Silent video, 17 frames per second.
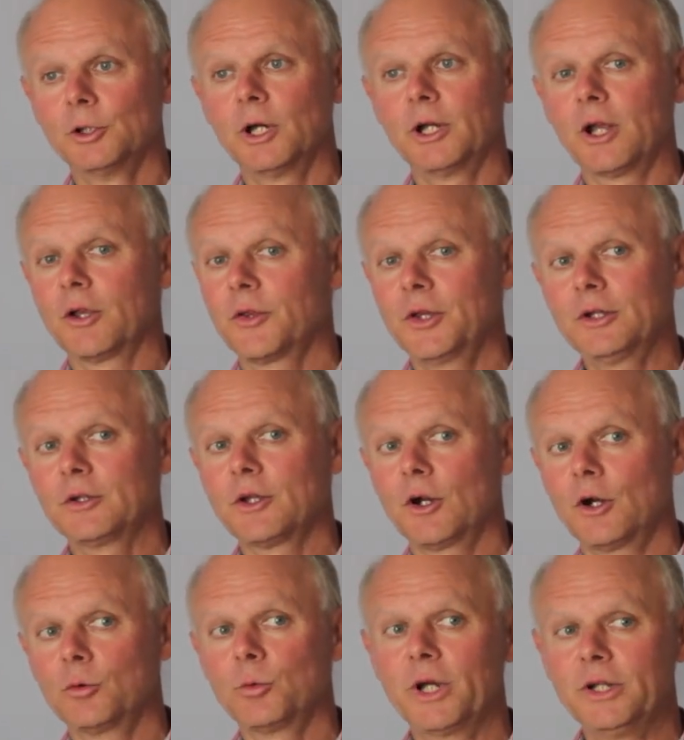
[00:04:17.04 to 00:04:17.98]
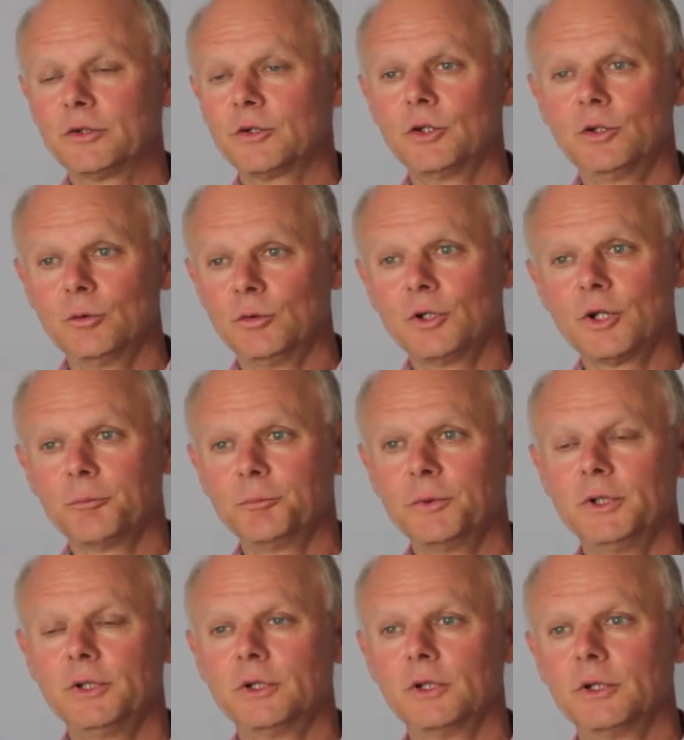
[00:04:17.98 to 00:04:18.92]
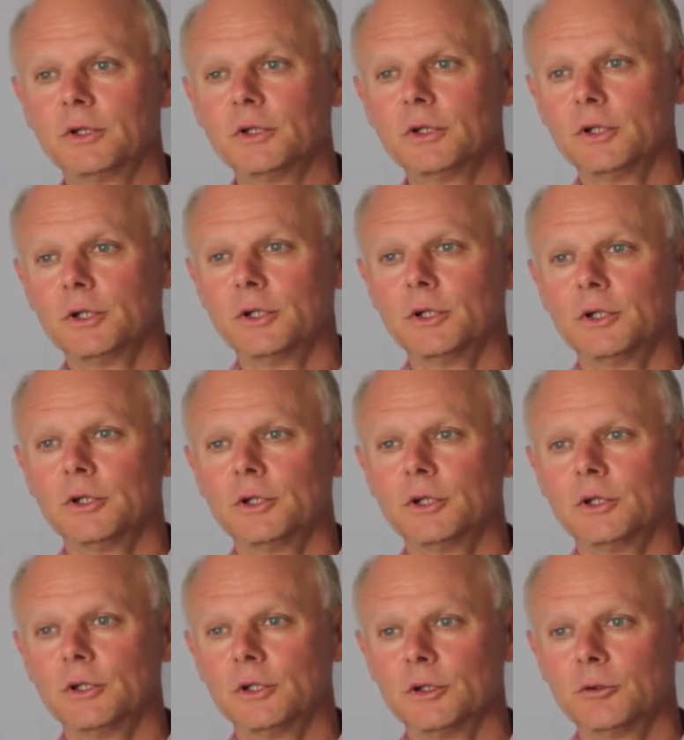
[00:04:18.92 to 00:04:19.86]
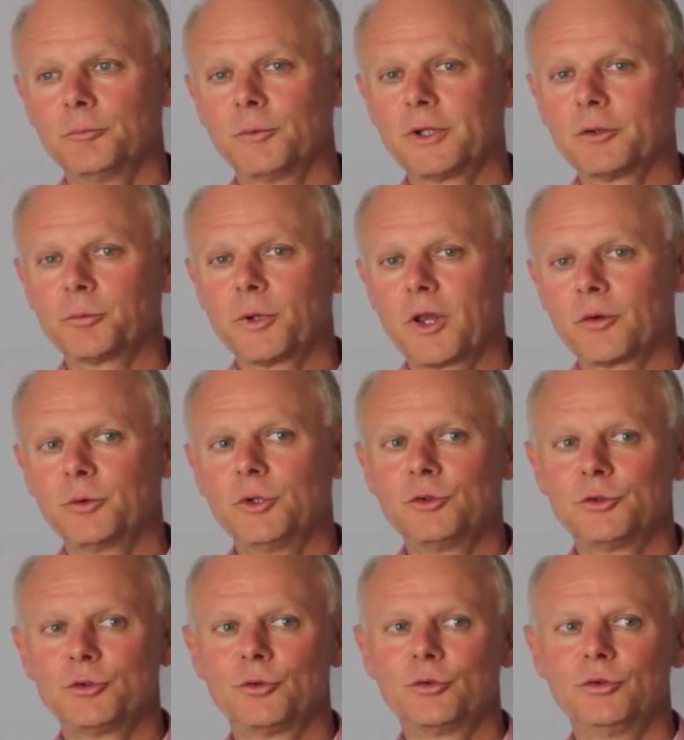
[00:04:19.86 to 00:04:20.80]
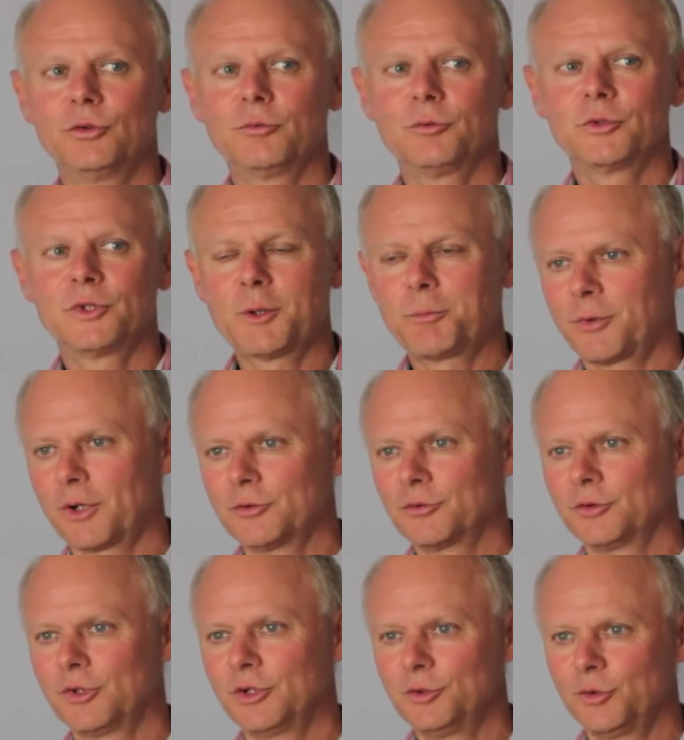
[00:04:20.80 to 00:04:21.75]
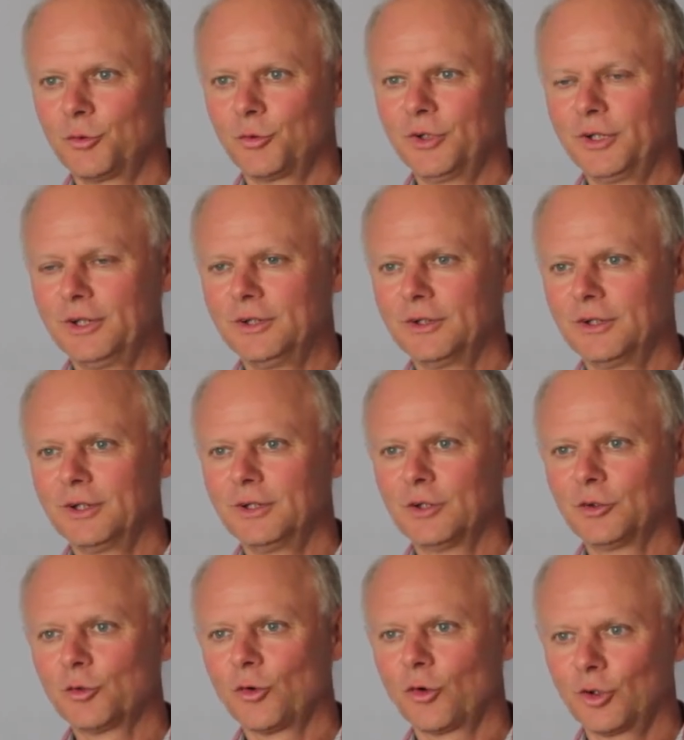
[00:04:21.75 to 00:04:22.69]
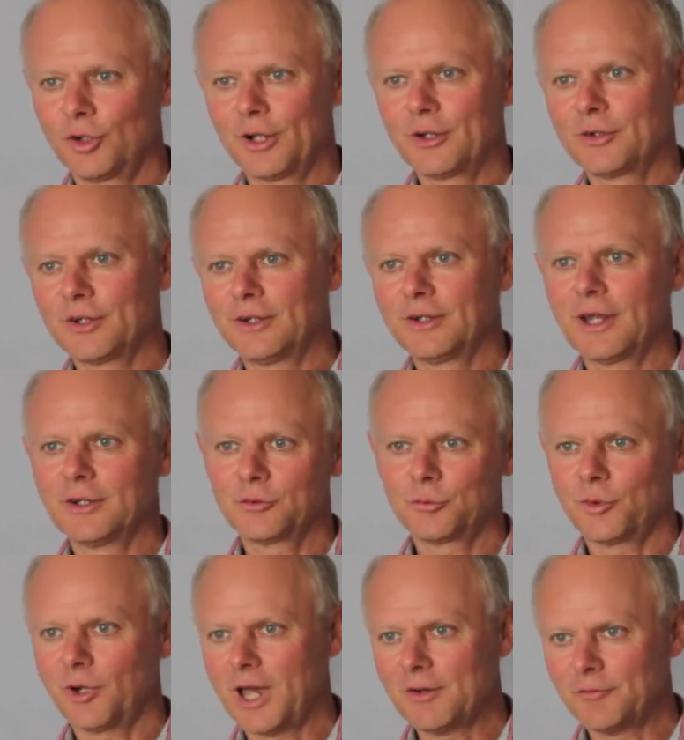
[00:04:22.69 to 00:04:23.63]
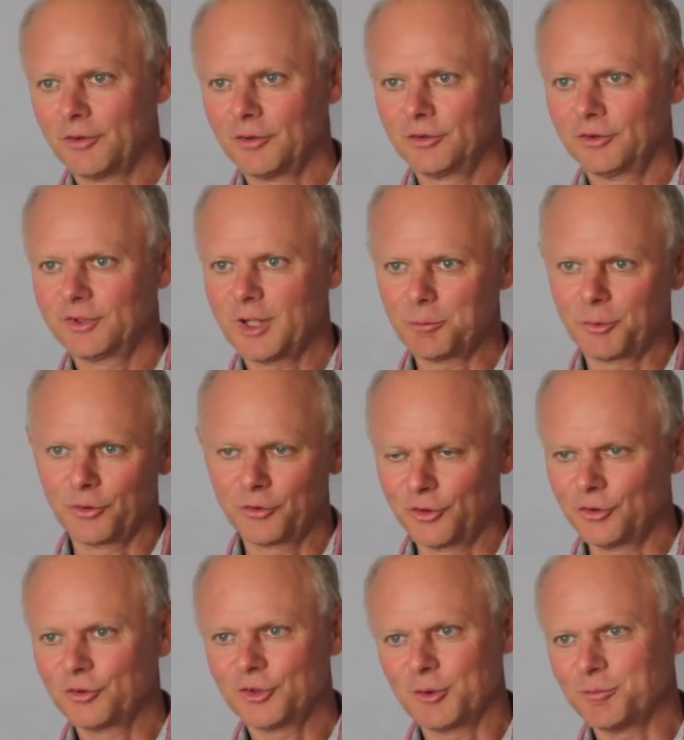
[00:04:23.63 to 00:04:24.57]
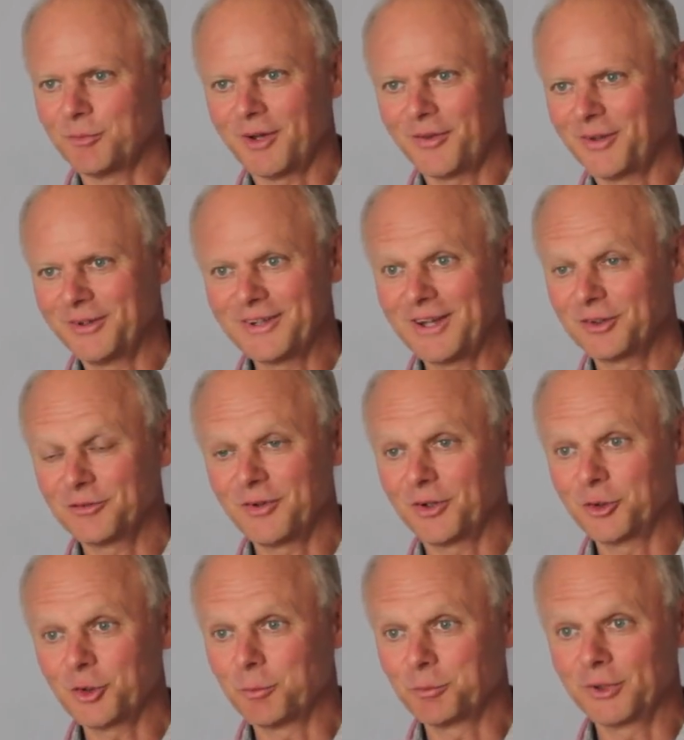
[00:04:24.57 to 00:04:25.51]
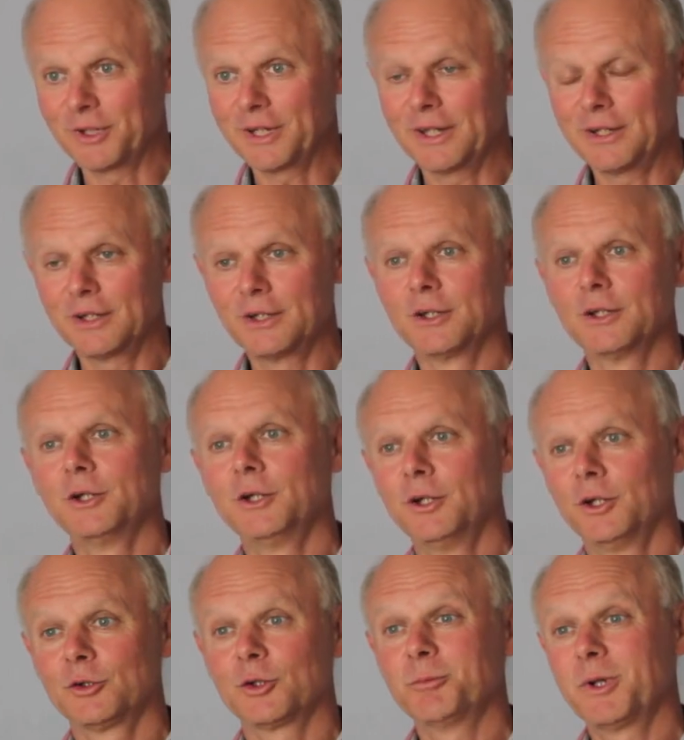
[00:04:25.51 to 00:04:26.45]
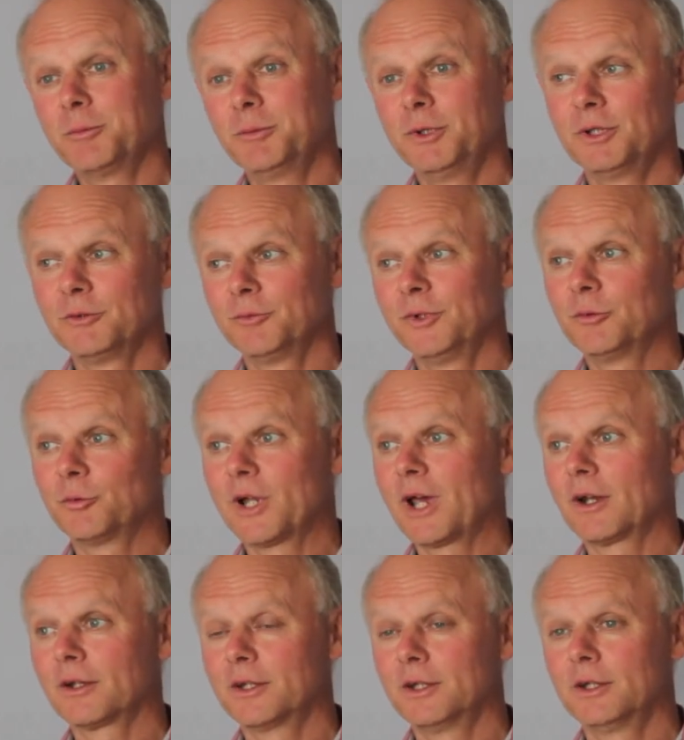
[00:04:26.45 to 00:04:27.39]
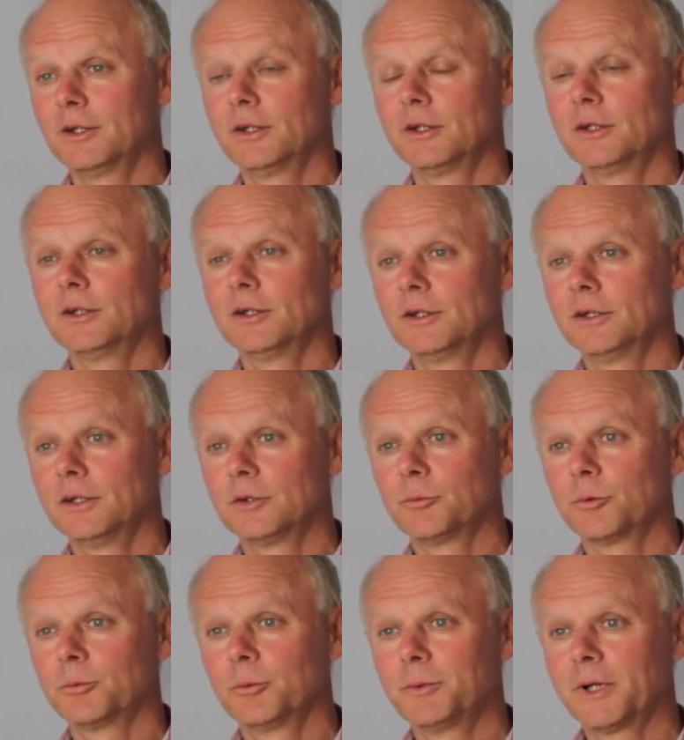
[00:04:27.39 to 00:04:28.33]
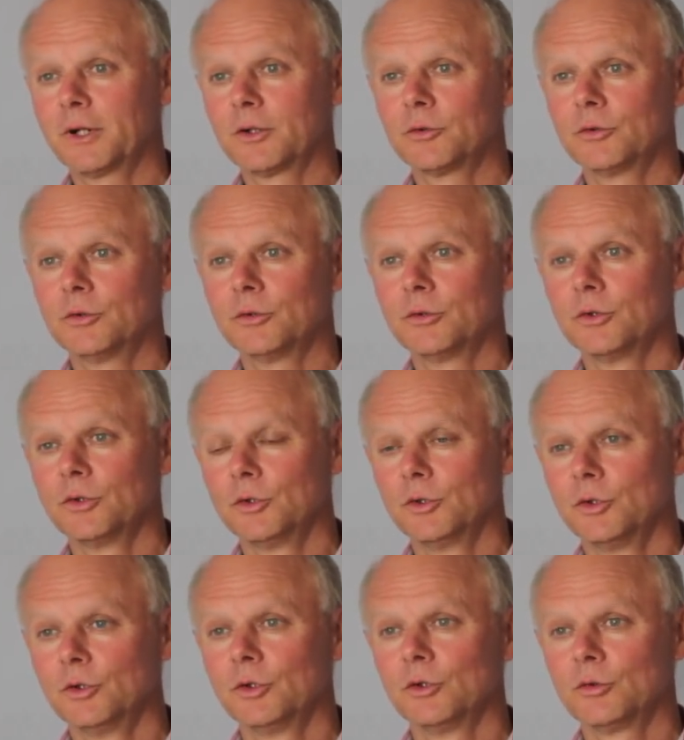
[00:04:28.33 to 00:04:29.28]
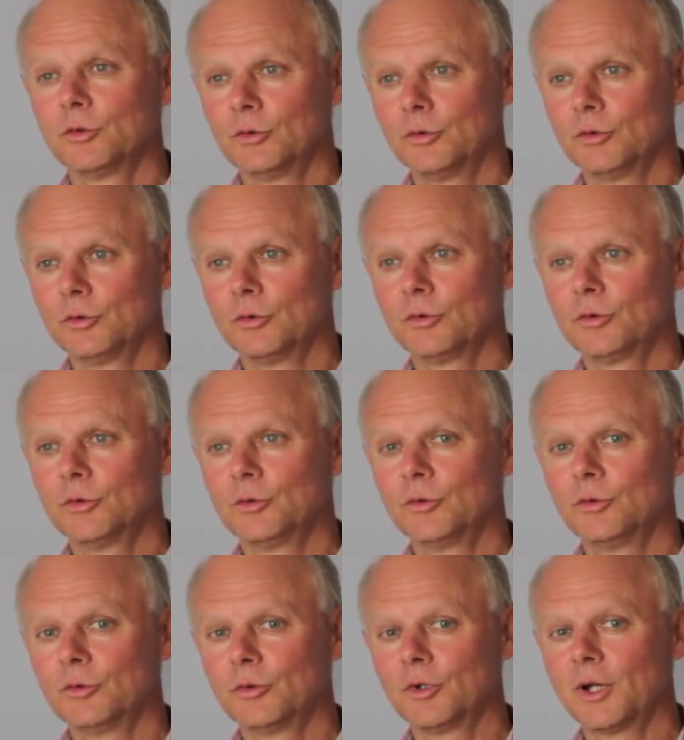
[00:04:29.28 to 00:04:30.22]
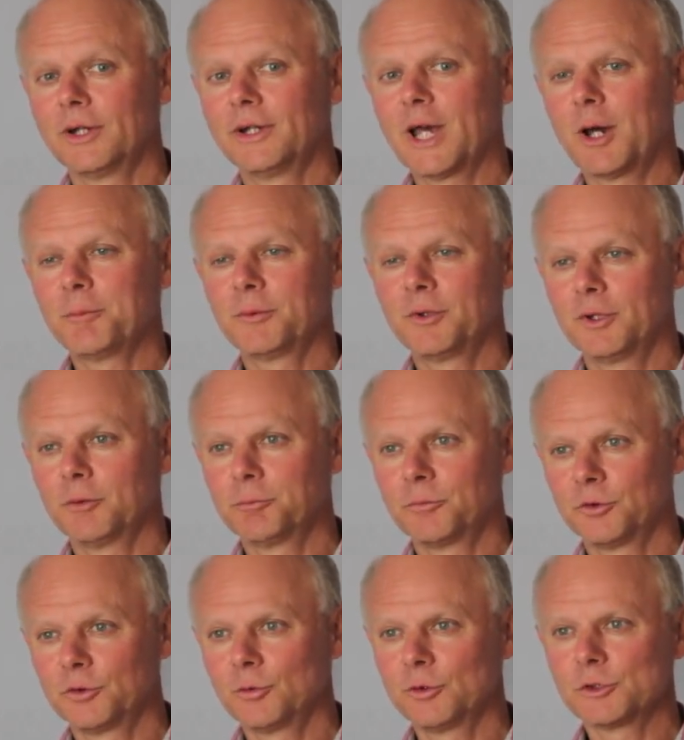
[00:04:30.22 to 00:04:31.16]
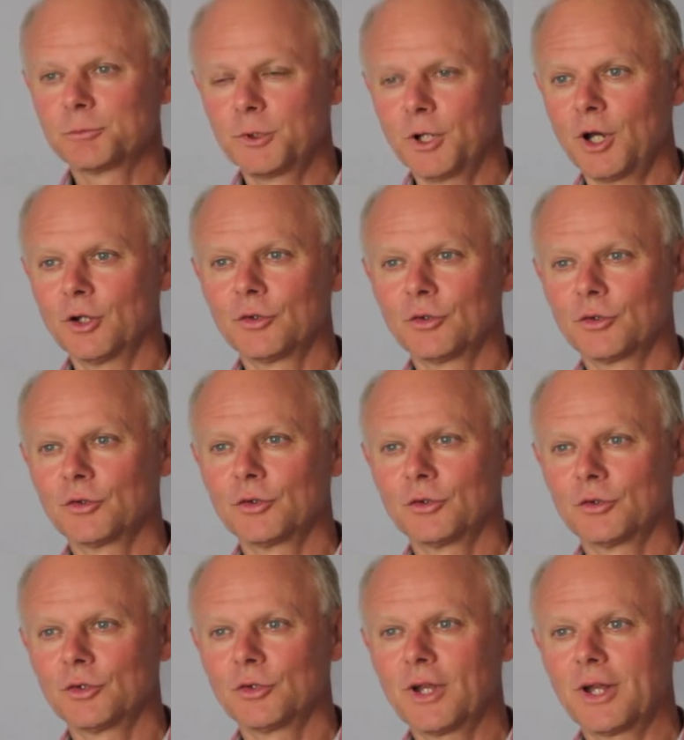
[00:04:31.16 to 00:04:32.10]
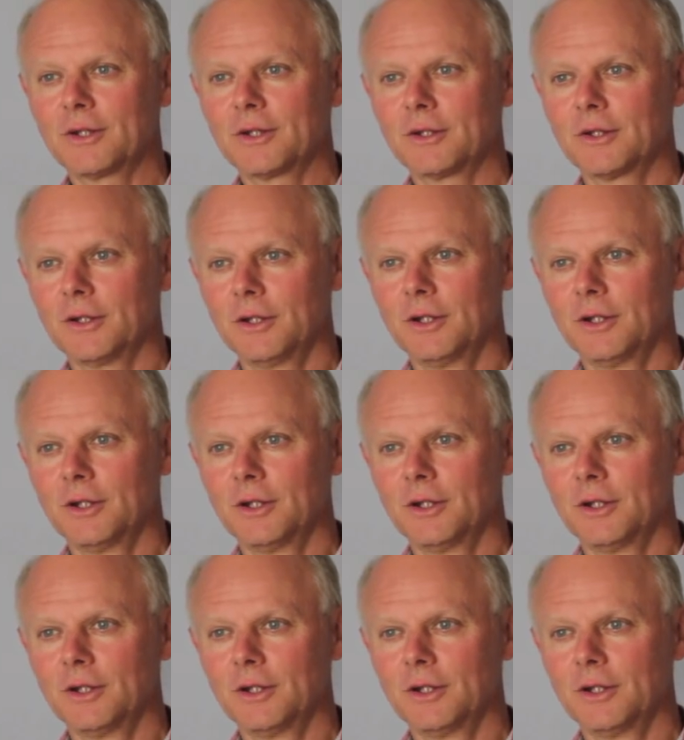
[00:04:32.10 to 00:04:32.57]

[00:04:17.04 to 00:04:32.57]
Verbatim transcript: And I think there are ways to do it. I mean. Uh, uh, but whether you should separate the urine in, in the toilets and then have a separate system, I think that's very complicated. So maybe in reality it, it would be better to, to, to adapt the sewage plants so that